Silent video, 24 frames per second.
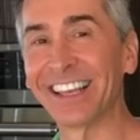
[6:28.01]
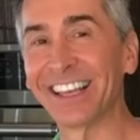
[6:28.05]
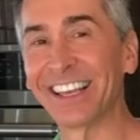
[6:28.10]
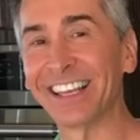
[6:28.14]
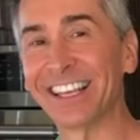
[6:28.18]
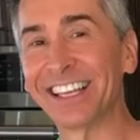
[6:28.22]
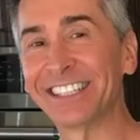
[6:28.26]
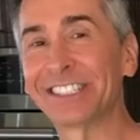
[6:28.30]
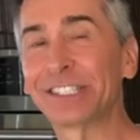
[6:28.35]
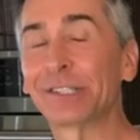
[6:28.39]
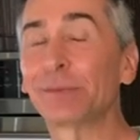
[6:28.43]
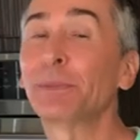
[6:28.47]

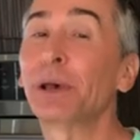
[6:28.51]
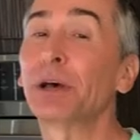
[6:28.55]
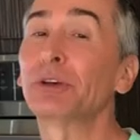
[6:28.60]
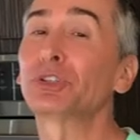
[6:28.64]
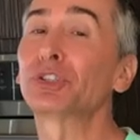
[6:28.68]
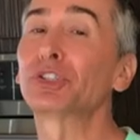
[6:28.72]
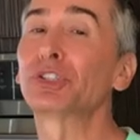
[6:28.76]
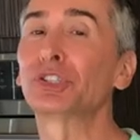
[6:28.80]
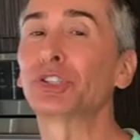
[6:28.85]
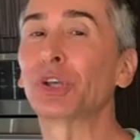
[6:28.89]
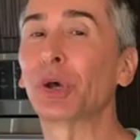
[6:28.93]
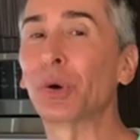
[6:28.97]
It smells
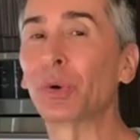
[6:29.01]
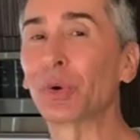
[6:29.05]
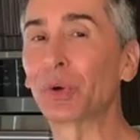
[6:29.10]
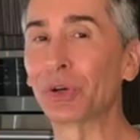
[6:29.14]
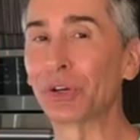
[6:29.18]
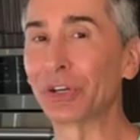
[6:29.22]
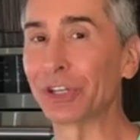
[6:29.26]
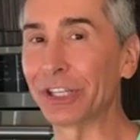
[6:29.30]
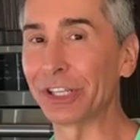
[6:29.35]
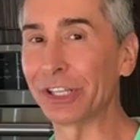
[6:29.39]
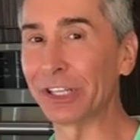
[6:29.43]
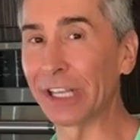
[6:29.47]
so
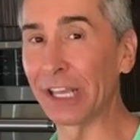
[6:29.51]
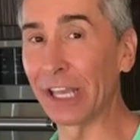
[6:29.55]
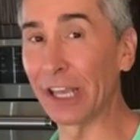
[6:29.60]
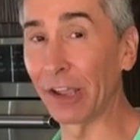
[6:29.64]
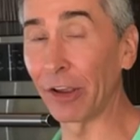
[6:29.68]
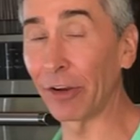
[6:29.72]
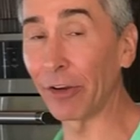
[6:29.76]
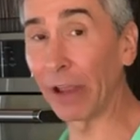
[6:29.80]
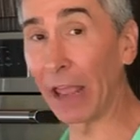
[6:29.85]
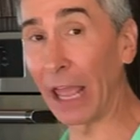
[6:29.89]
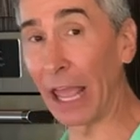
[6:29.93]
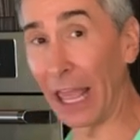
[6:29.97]
good in
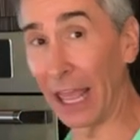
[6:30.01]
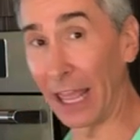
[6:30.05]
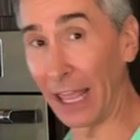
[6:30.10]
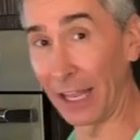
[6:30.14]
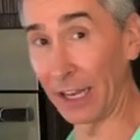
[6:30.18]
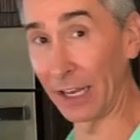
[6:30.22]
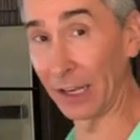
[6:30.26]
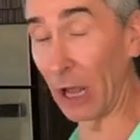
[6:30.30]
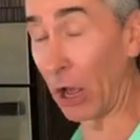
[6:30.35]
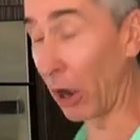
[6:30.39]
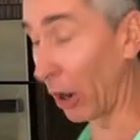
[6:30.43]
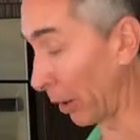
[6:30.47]
here
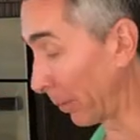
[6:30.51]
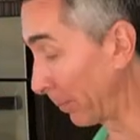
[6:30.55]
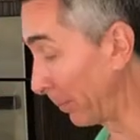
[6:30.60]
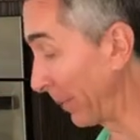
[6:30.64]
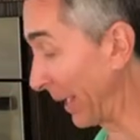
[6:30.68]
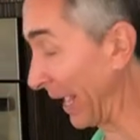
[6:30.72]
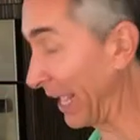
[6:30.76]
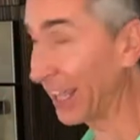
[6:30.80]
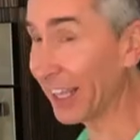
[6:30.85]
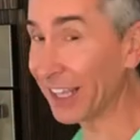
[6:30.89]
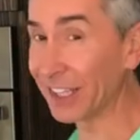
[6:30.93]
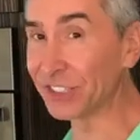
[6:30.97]
and our
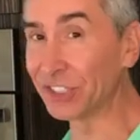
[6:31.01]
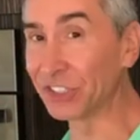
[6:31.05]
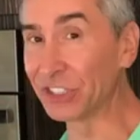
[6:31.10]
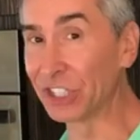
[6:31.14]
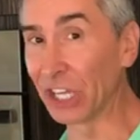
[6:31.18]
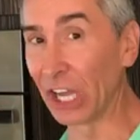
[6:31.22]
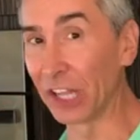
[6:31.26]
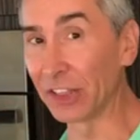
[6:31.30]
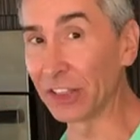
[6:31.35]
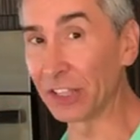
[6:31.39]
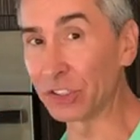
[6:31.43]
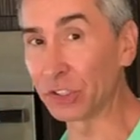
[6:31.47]
bake is
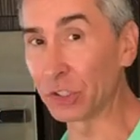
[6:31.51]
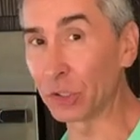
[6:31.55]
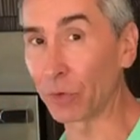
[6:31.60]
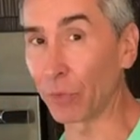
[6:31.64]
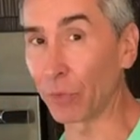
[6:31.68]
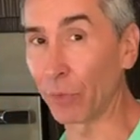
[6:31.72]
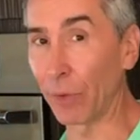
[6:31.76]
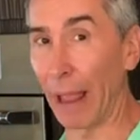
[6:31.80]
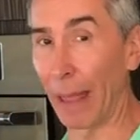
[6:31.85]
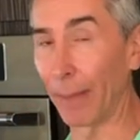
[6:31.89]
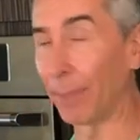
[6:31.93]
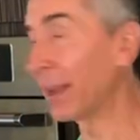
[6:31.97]
done. Let's
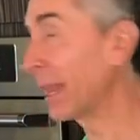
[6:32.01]
grab it